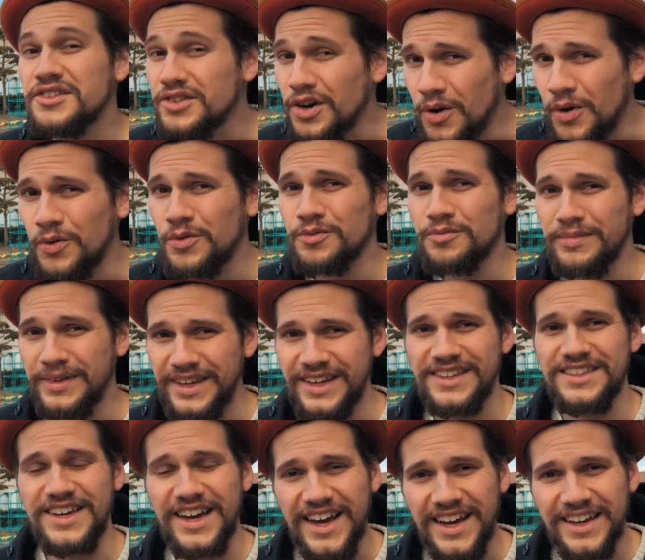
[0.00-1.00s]
Don't be a
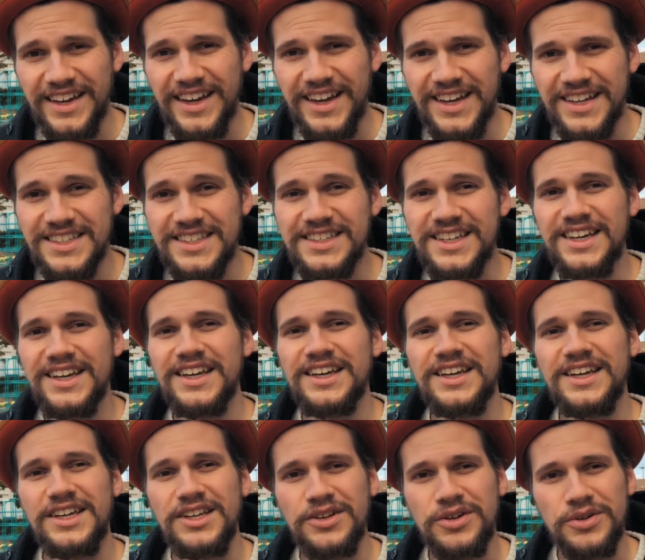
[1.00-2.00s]
jackass.
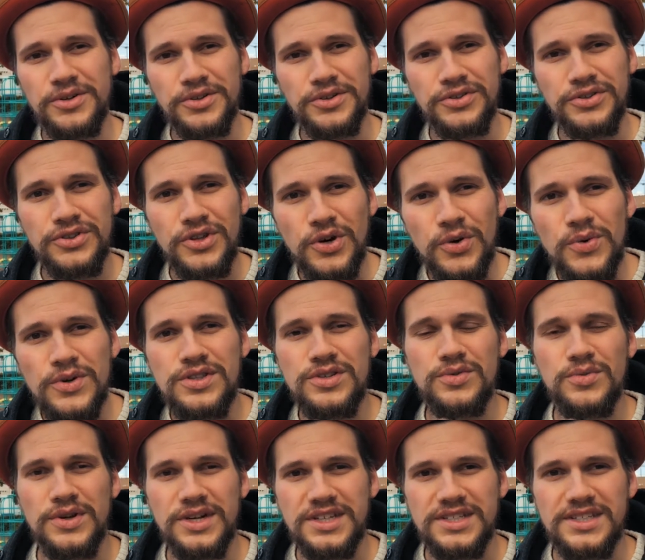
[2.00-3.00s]
You know, know what you
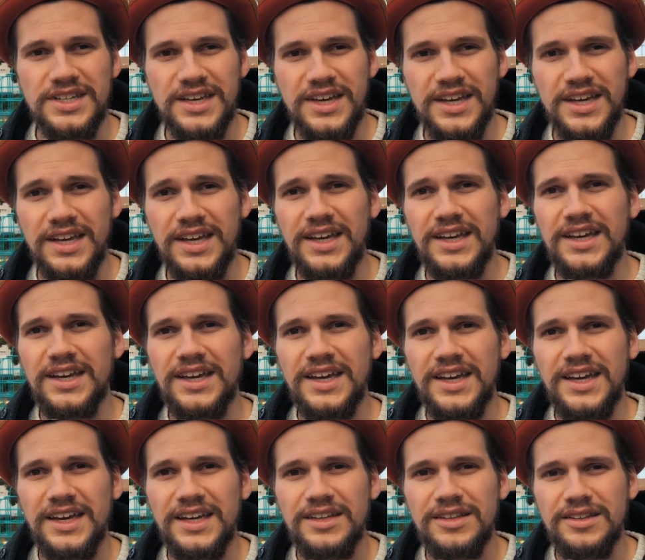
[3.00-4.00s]
want to say
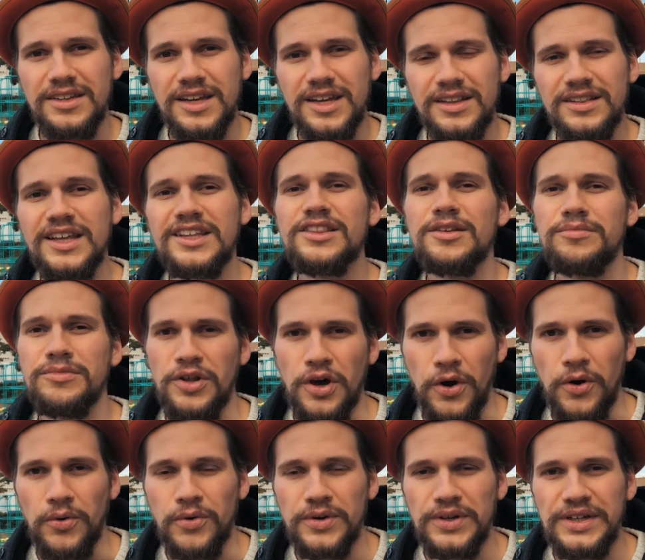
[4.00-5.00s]
and, and let them
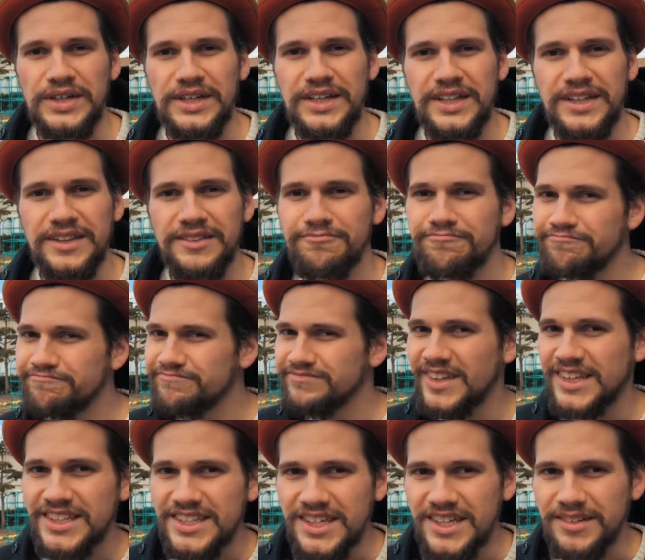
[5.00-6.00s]
know.
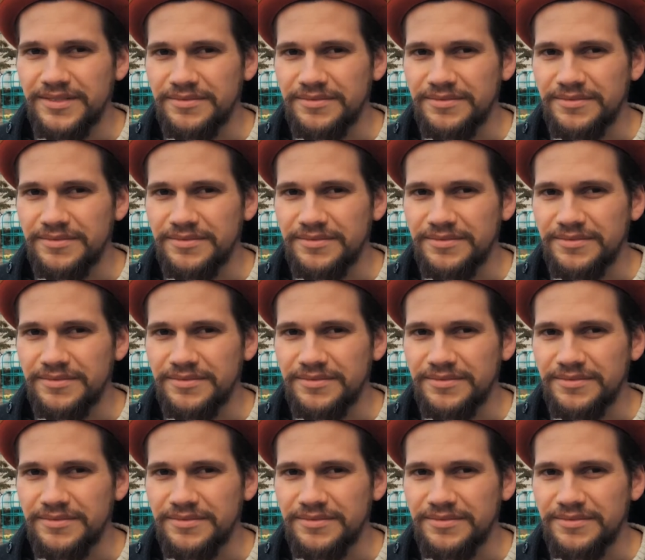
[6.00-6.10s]
That's it.